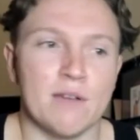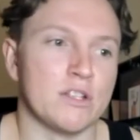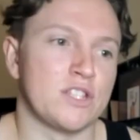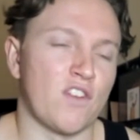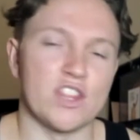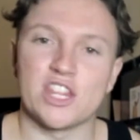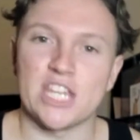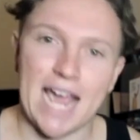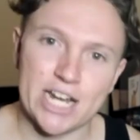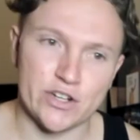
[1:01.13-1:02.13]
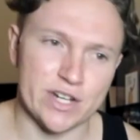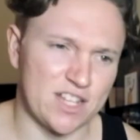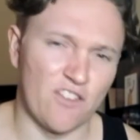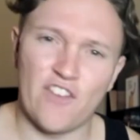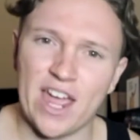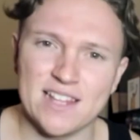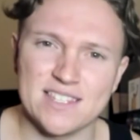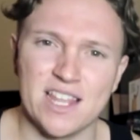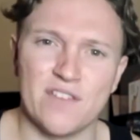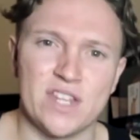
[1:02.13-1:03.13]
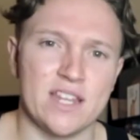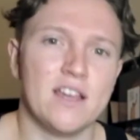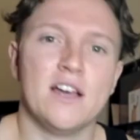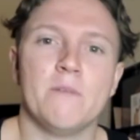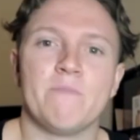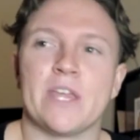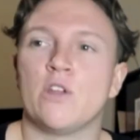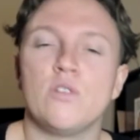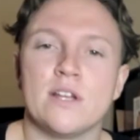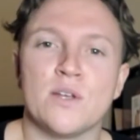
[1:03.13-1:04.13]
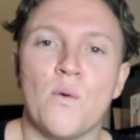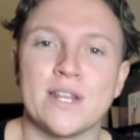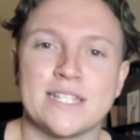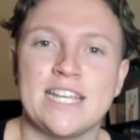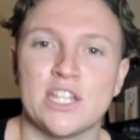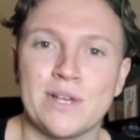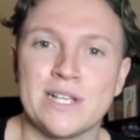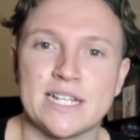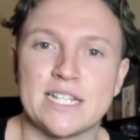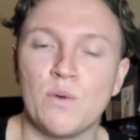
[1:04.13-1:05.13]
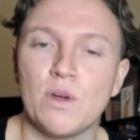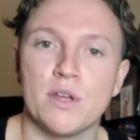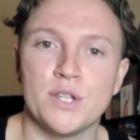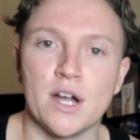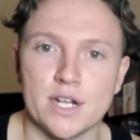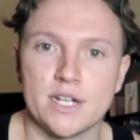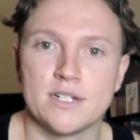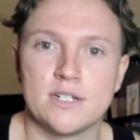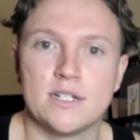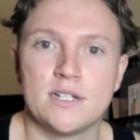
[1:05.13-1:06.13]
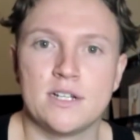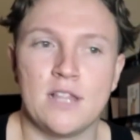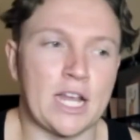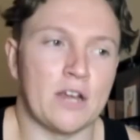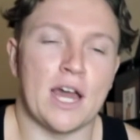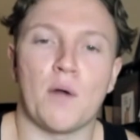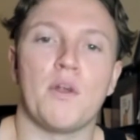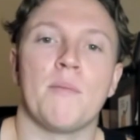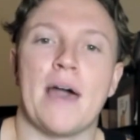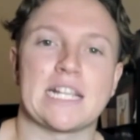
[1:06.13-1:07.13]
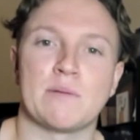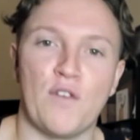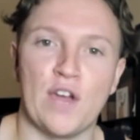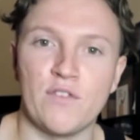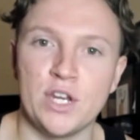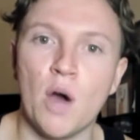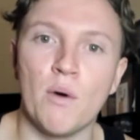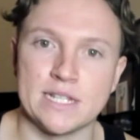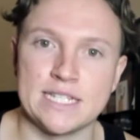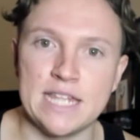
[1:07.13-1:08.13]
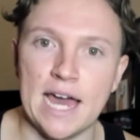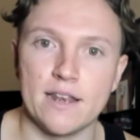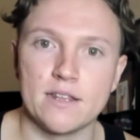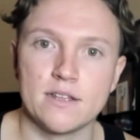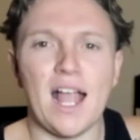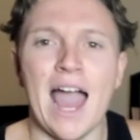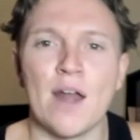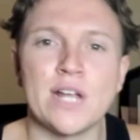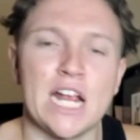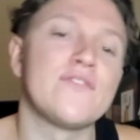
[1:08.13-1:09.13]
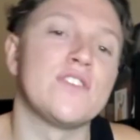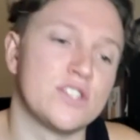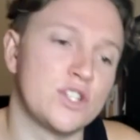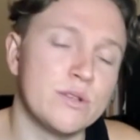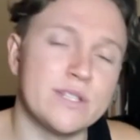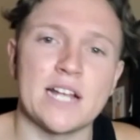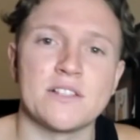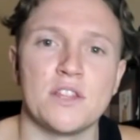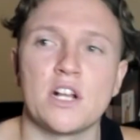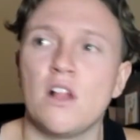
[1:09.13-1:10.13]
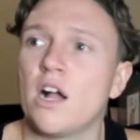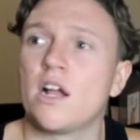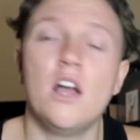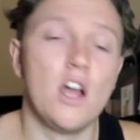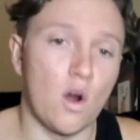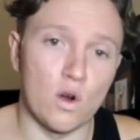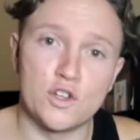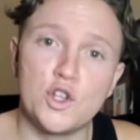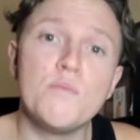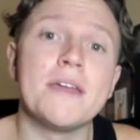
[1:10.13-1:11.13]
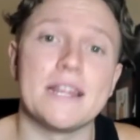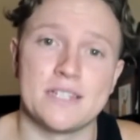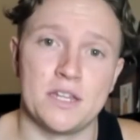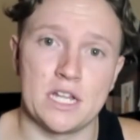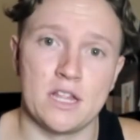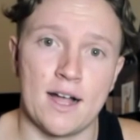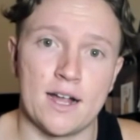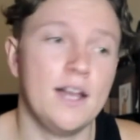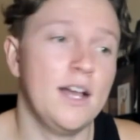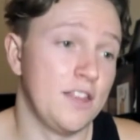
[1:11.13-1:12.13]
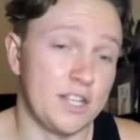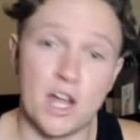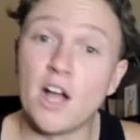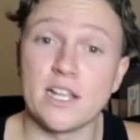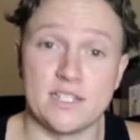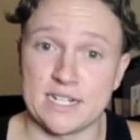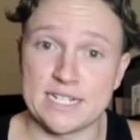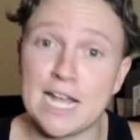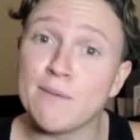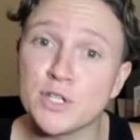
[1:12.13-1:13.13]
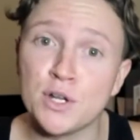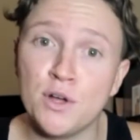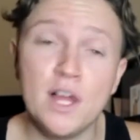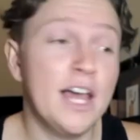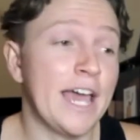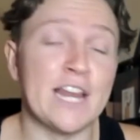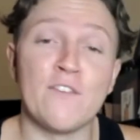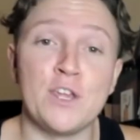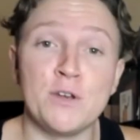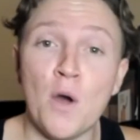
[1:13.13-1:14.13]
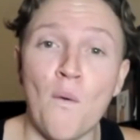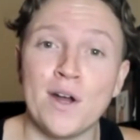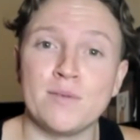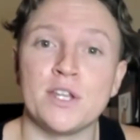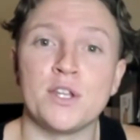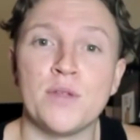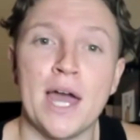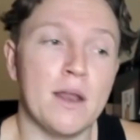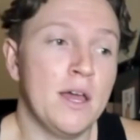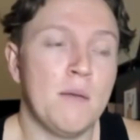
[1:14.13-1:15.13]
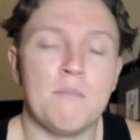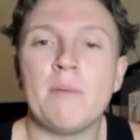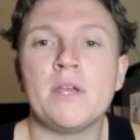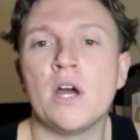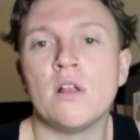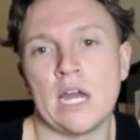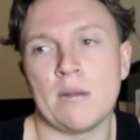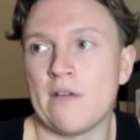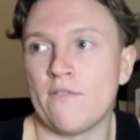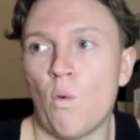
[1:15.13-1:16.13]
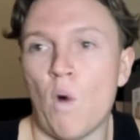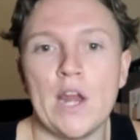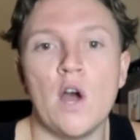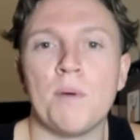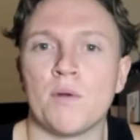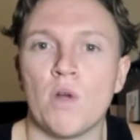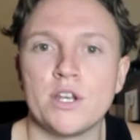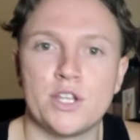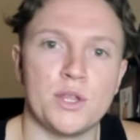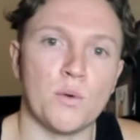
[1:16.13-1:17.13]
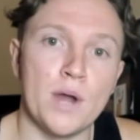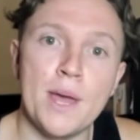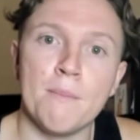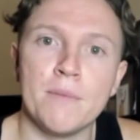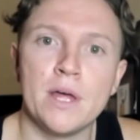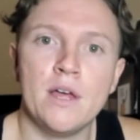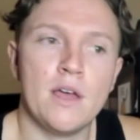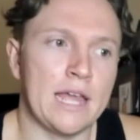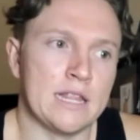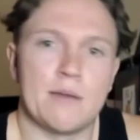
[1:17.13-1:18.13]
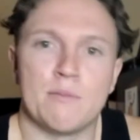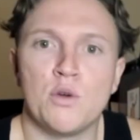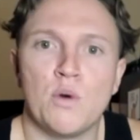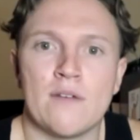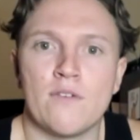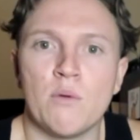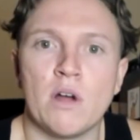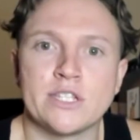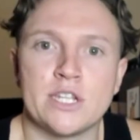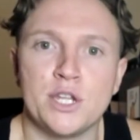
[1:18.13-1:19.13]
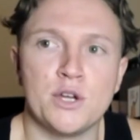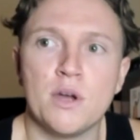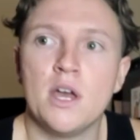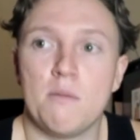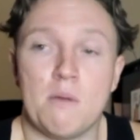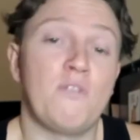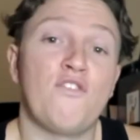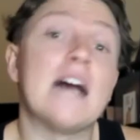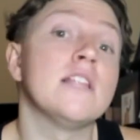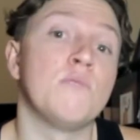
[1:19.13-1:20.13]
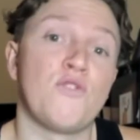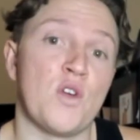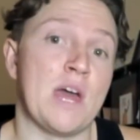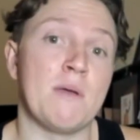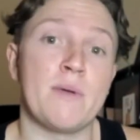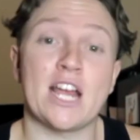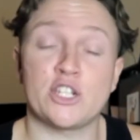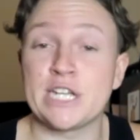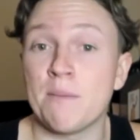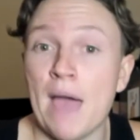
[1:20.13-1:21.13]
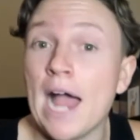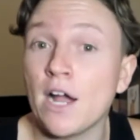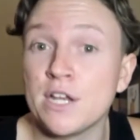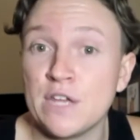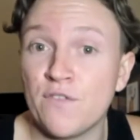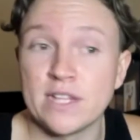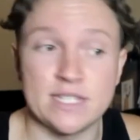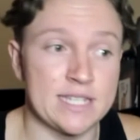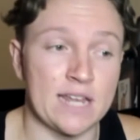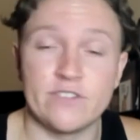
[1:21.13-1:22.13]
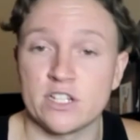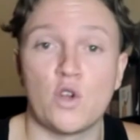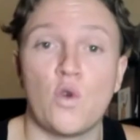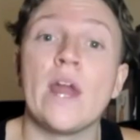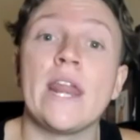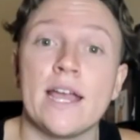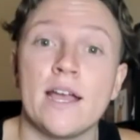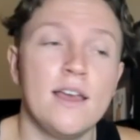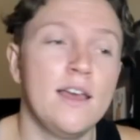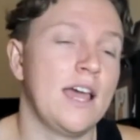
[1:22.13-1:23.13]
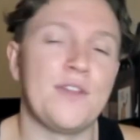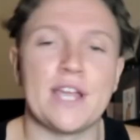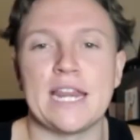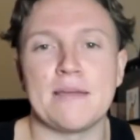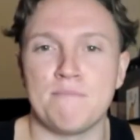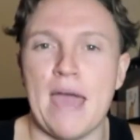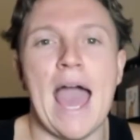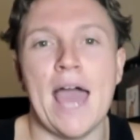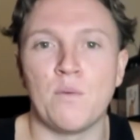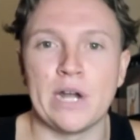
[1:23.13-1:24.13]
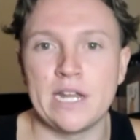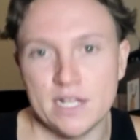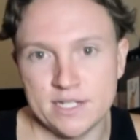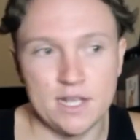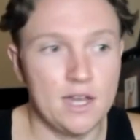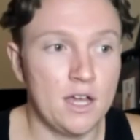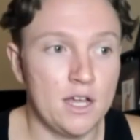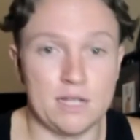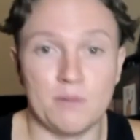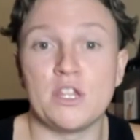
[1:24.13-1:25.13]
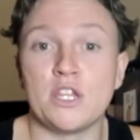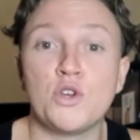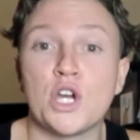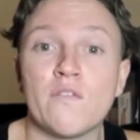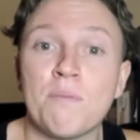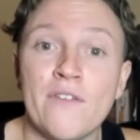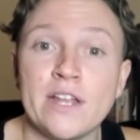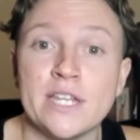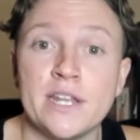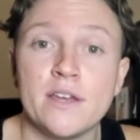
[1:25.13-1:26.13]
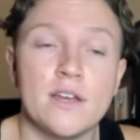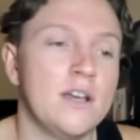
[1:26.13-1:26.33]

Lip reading: It was for the theatrics. The fans loved it. And who doesn't want to see a 360 windmill dunk? Like, you're not a real basketball fan if you don't want to see that. I don't care if there's 2 seconds on the clock or 2 minutes on the clock. The dunk is exceptional. And if you don't want him to do that, maybe don't let him have a wide open run to the rim and let him do whatever he wants to do. Maybe foul him before that. Maybe actually get back on defense instead of just quitting and then getting mad when he does something that you could have prevented.